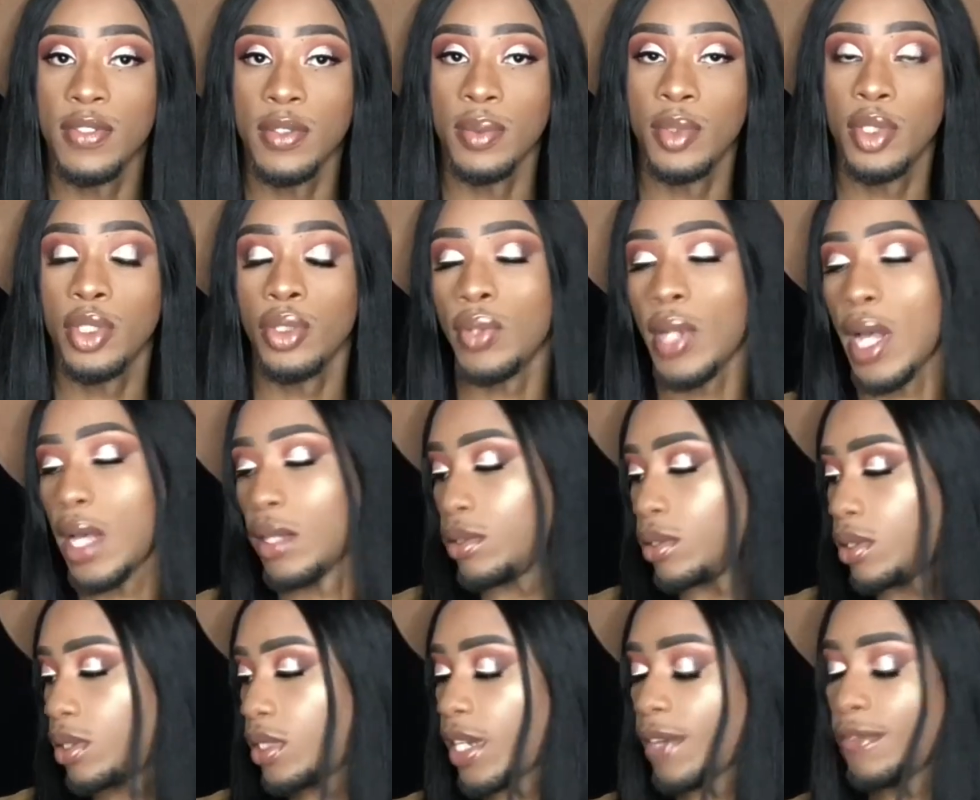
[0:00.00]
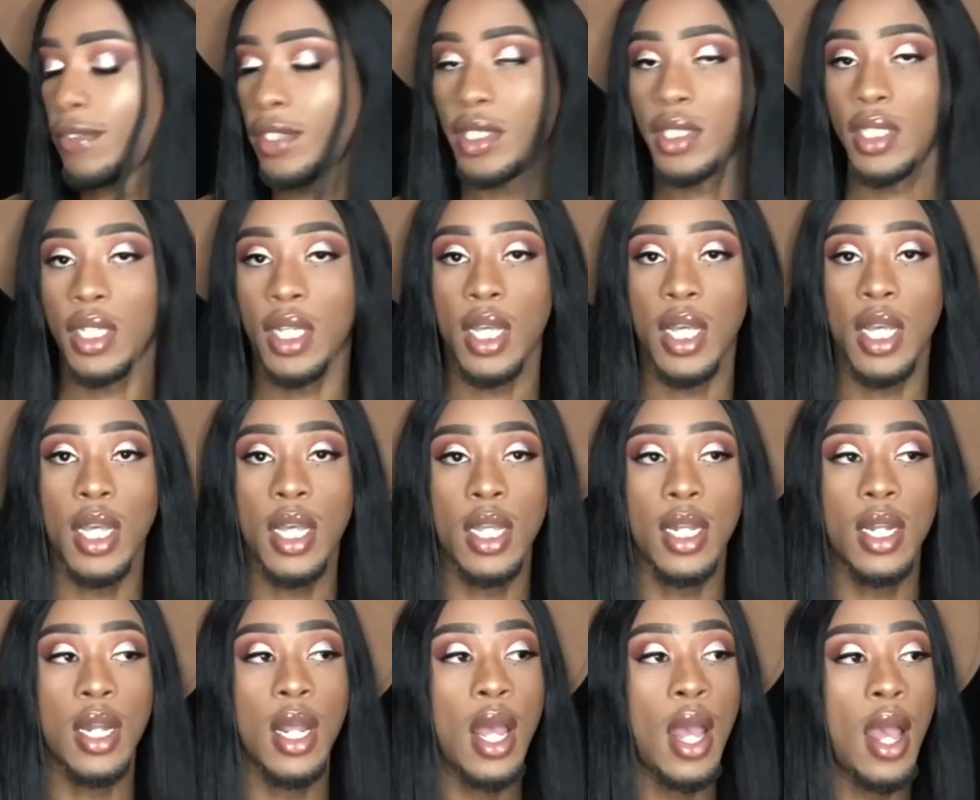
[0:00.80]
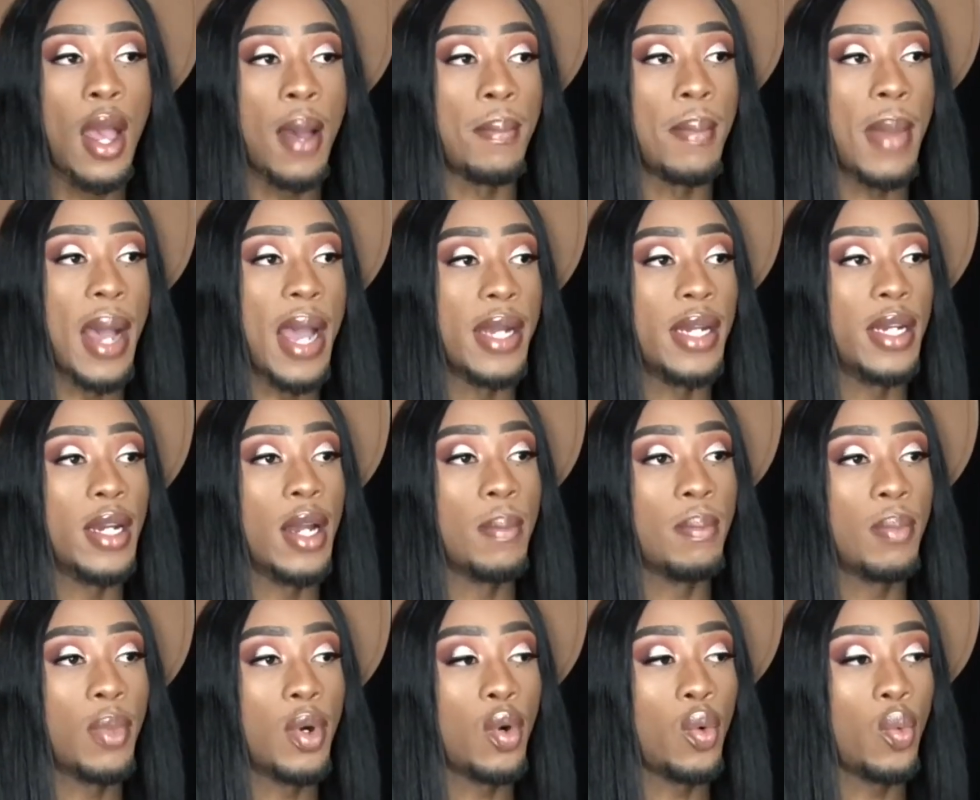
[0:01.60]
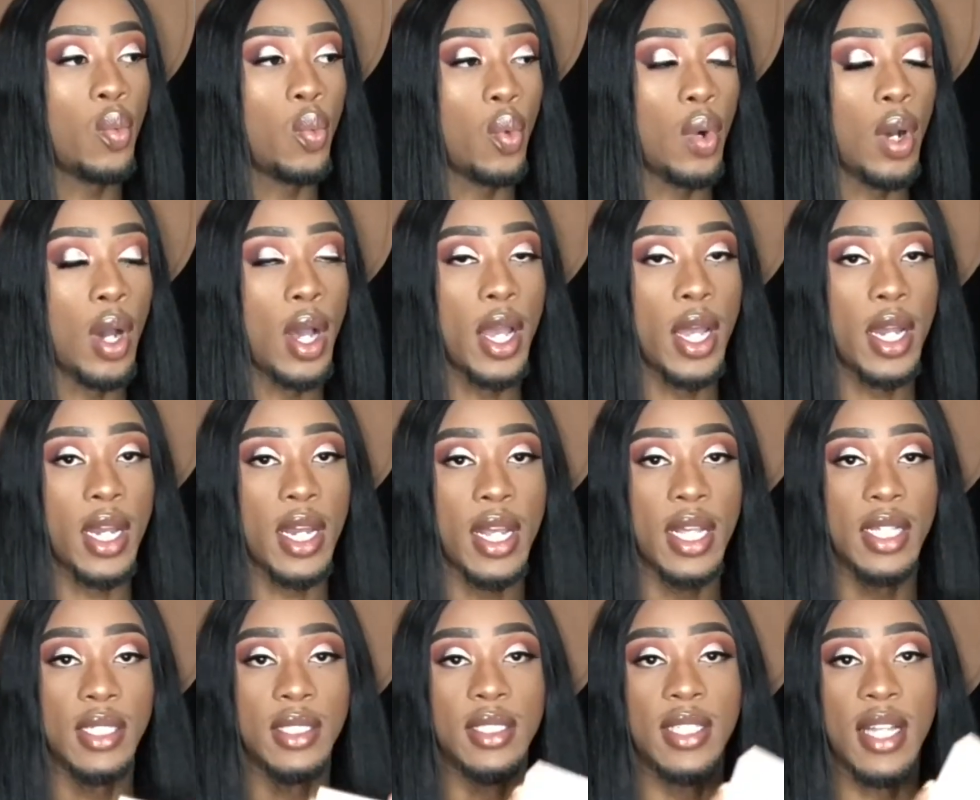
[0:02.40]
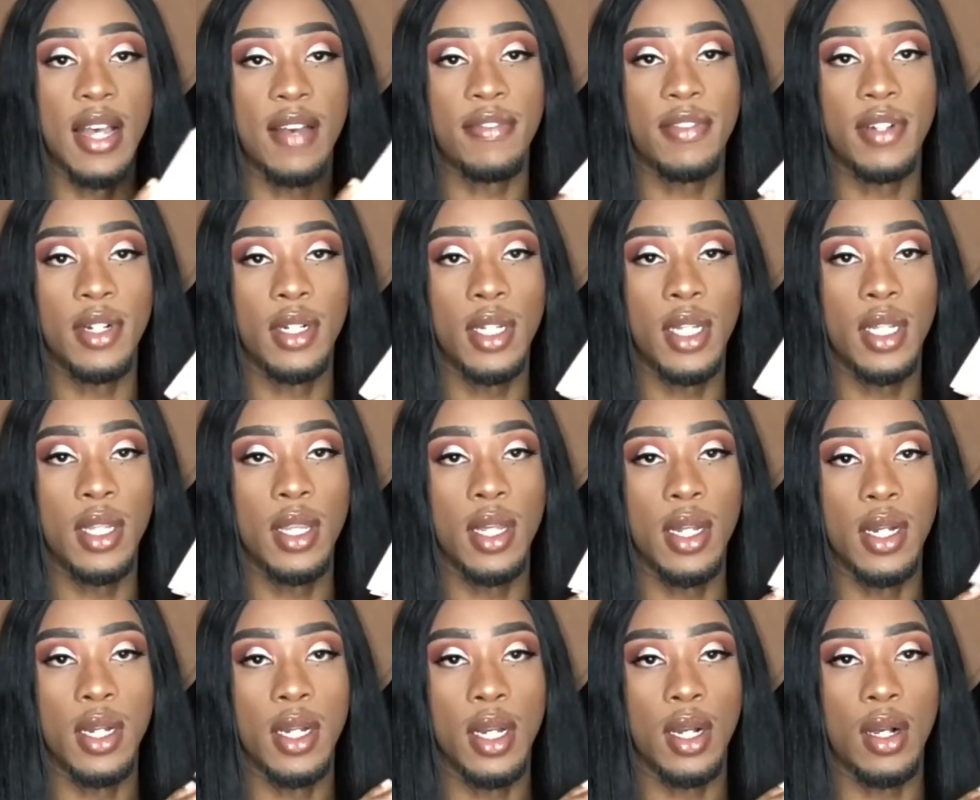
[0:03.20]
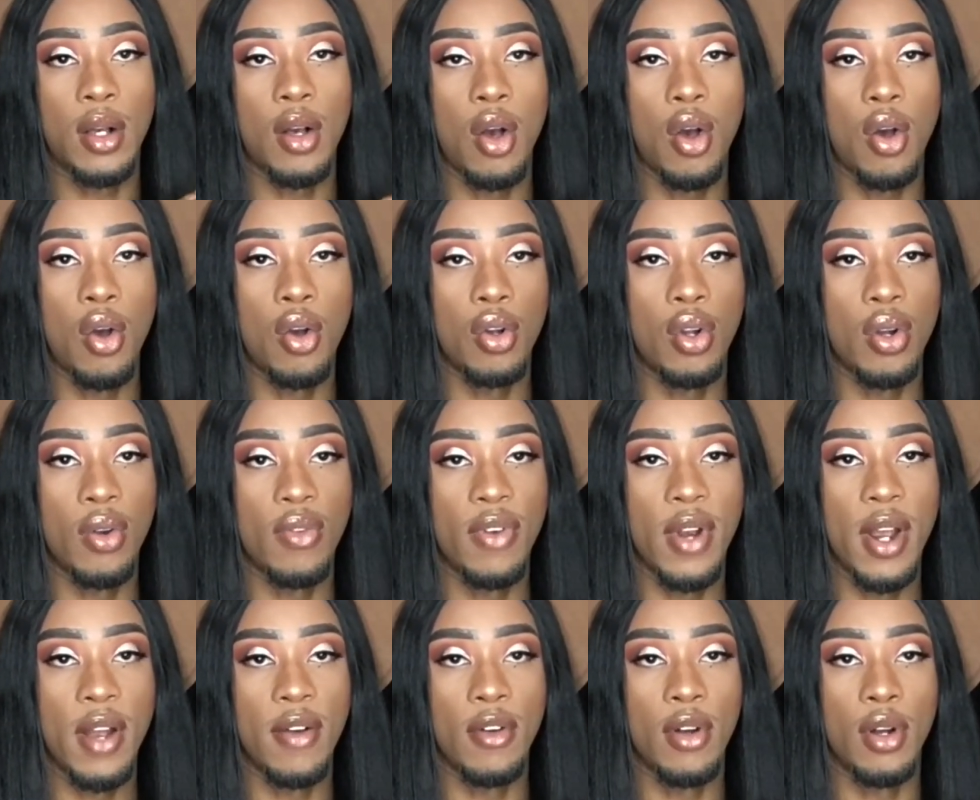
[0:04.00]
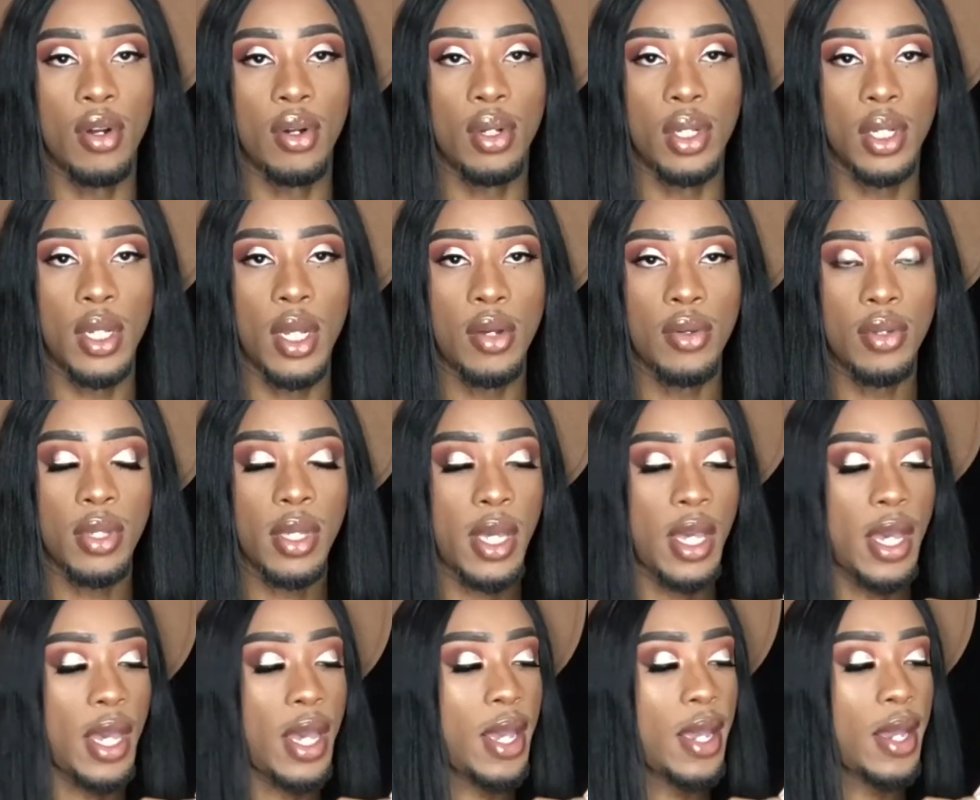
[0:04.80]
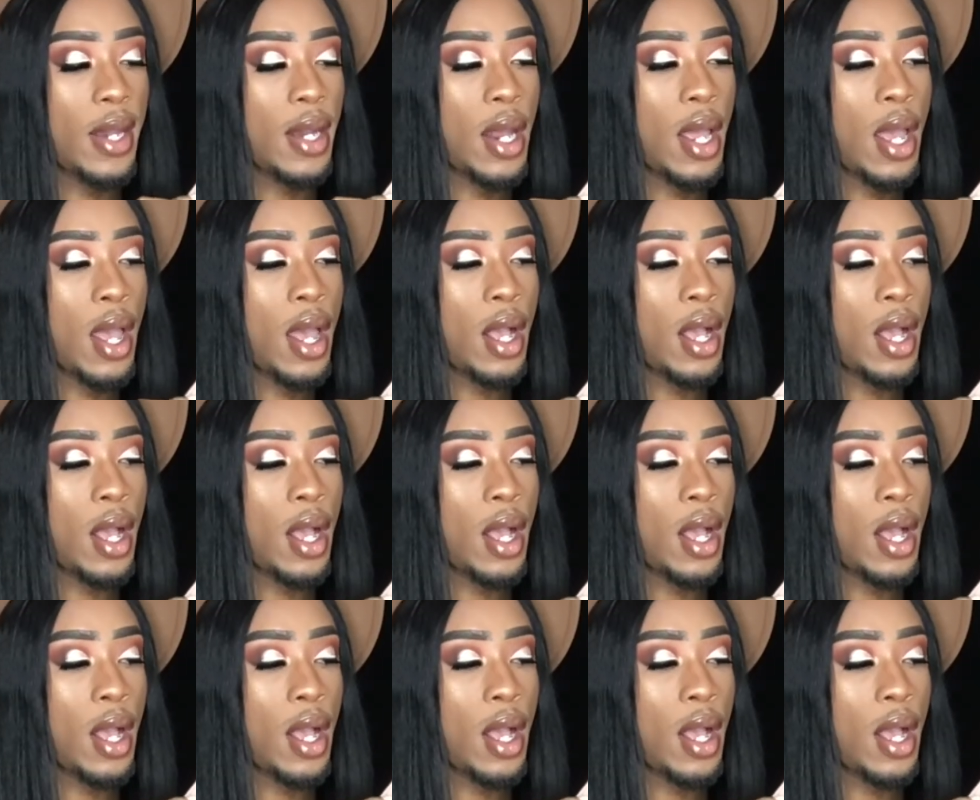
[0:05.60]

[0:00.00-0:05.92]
from 2017, my #1 is definitely the Nicole Guerrero Glow Kit,